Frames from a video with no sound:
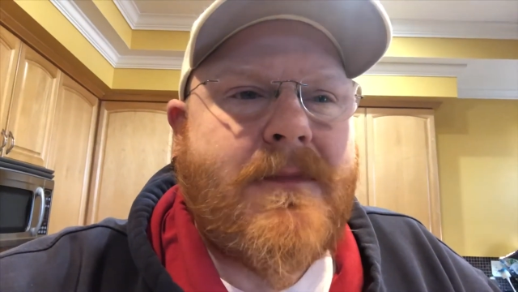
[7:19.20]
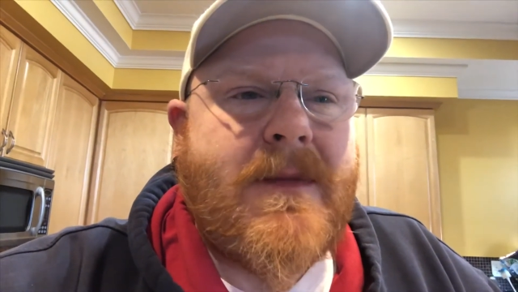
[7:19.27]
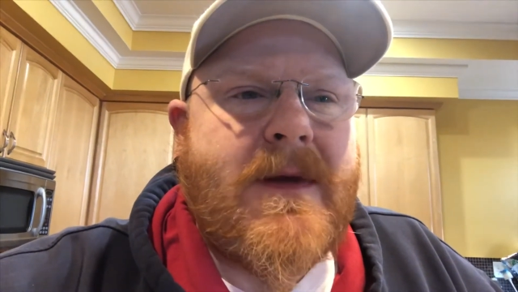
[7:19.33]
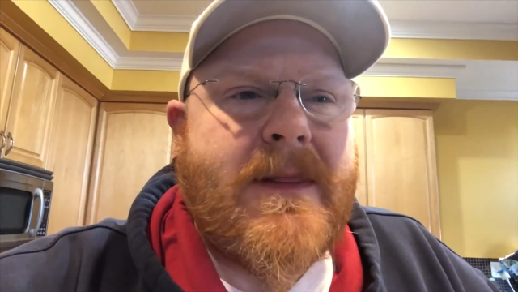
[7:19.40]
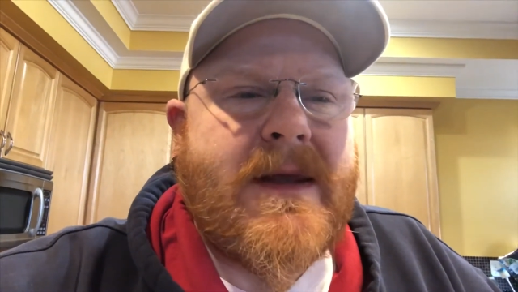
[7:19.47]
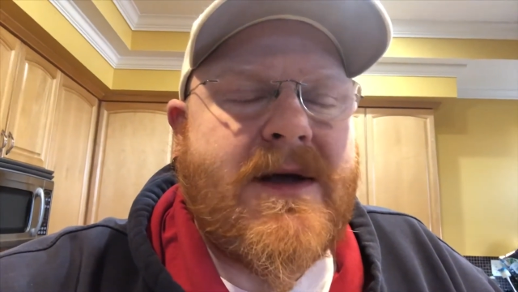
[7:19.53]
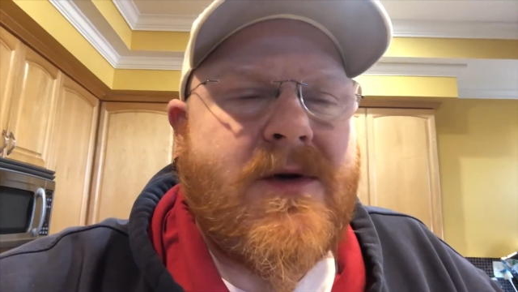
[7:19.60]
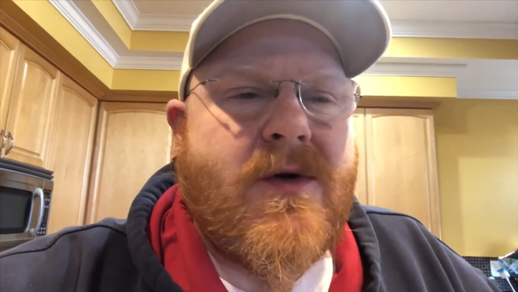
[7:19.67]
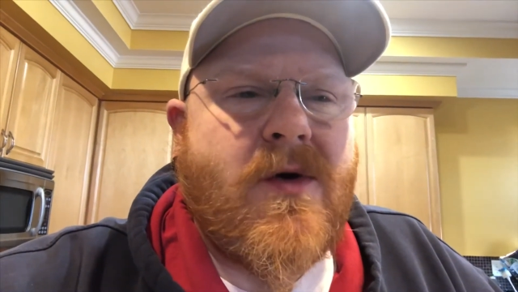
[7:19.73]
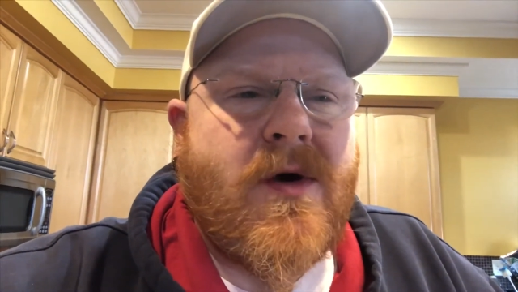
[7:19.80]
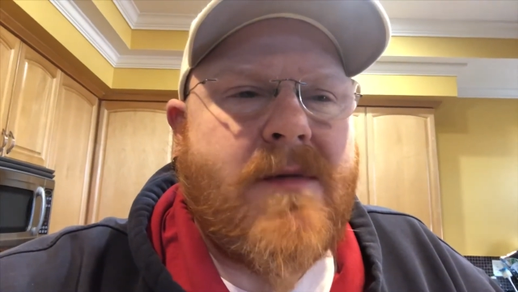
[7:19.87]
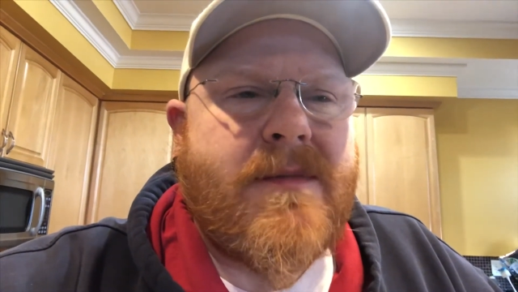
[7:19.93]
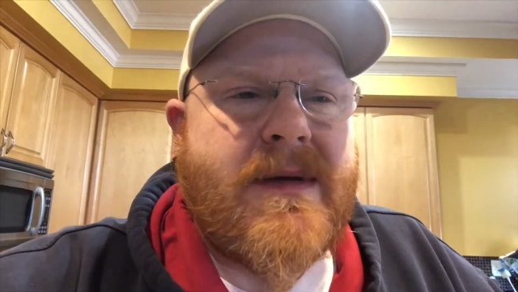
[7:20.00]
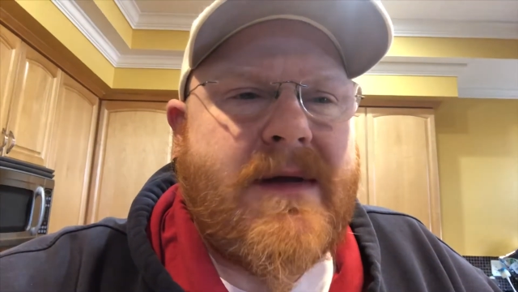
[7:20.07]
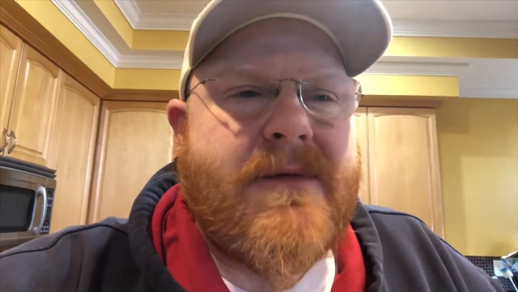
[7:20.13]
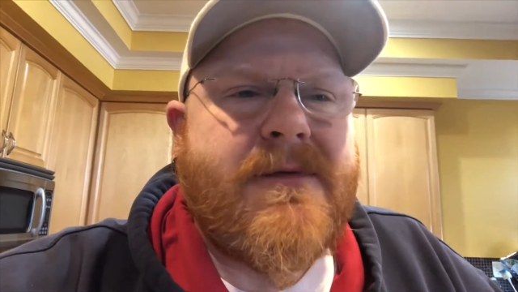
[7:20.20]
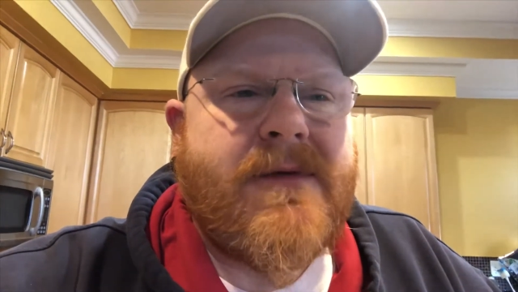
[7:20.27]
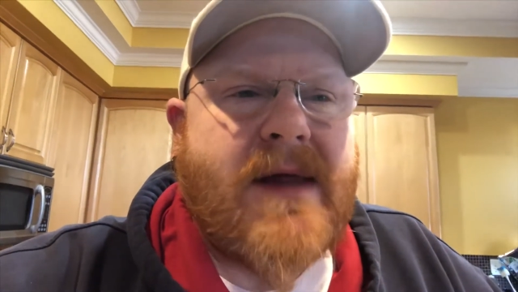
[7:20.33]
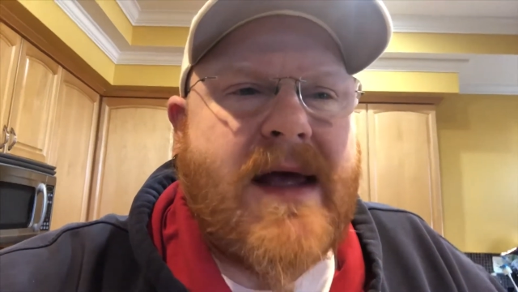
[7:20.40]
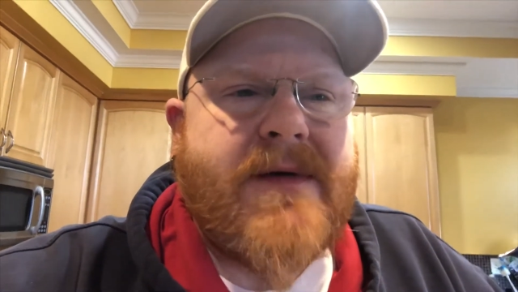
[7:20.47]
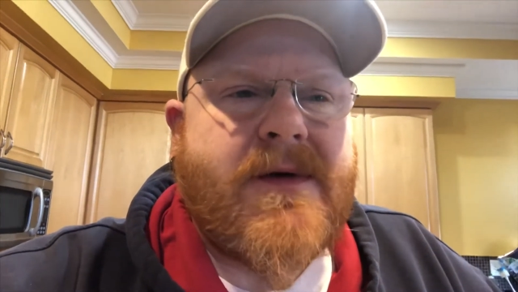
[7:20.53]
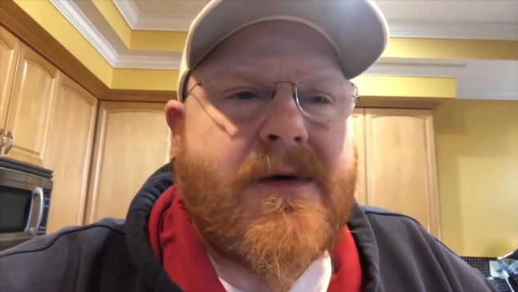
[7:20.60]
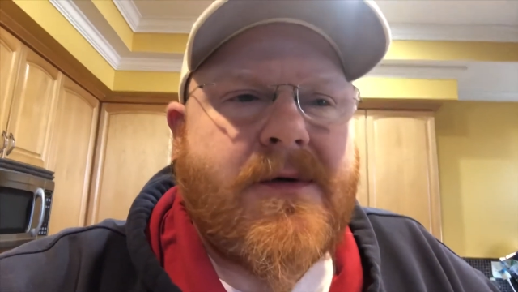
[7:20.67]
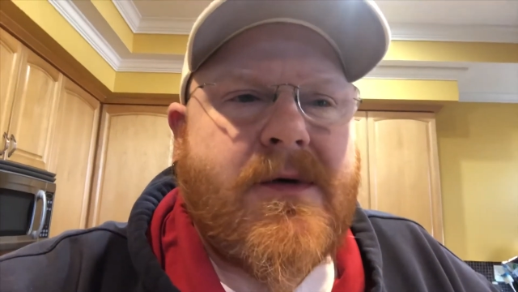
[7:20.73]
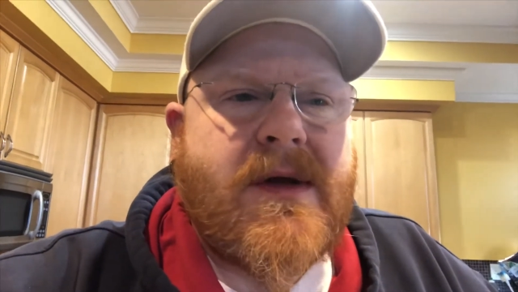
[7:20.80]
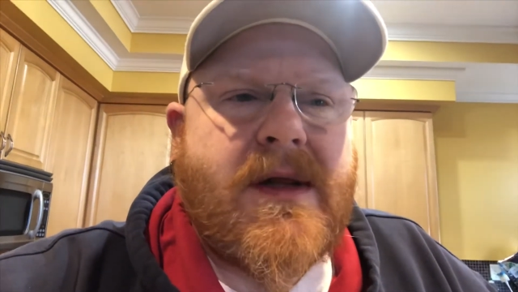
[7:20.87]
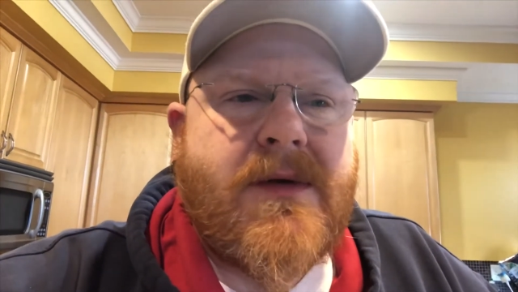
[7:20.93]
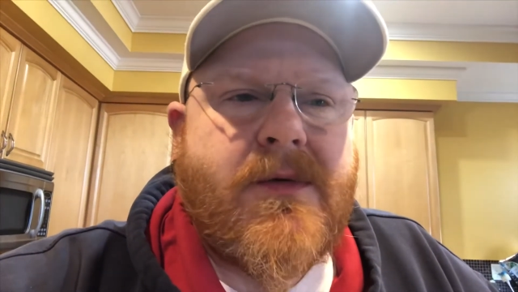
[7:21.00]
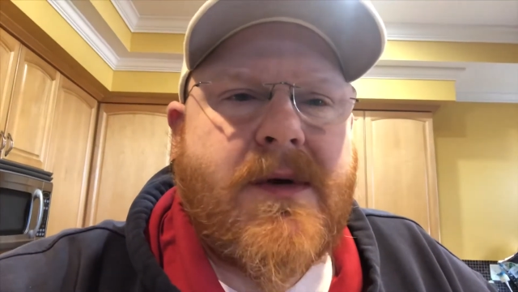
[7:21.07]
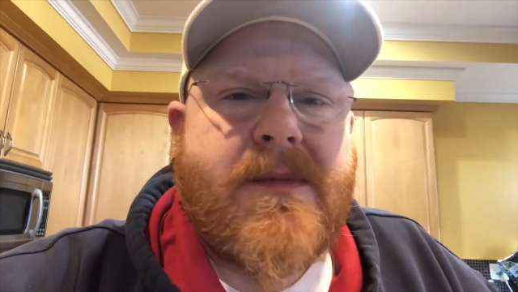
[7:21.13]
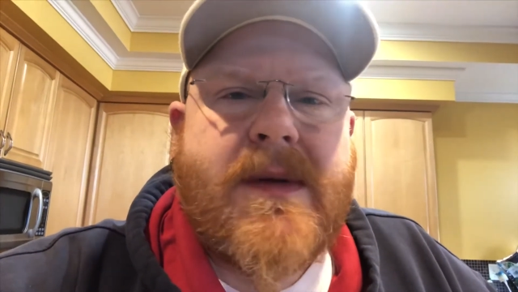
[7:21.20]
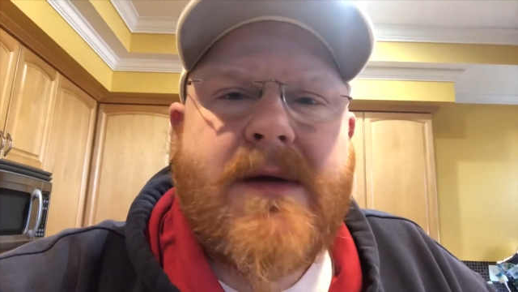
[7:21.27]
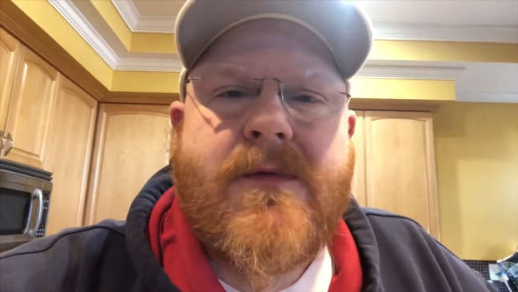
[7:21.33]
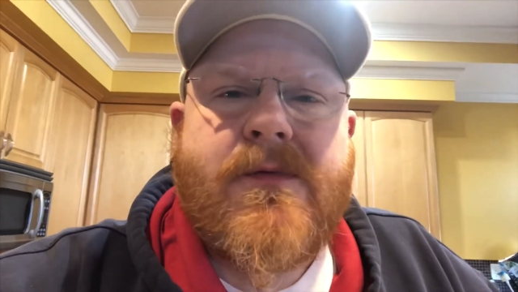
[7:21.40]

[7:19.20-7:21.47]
like corned beef flavor really would be